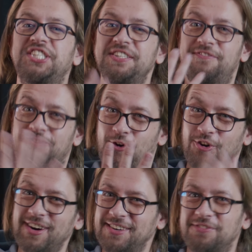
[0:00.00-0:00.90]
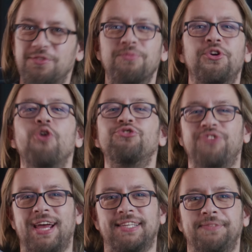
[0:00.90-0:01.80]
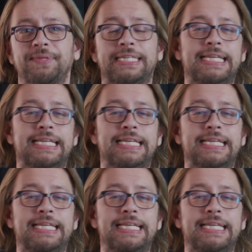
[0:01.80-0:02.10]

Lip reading: G4 from GoTrax,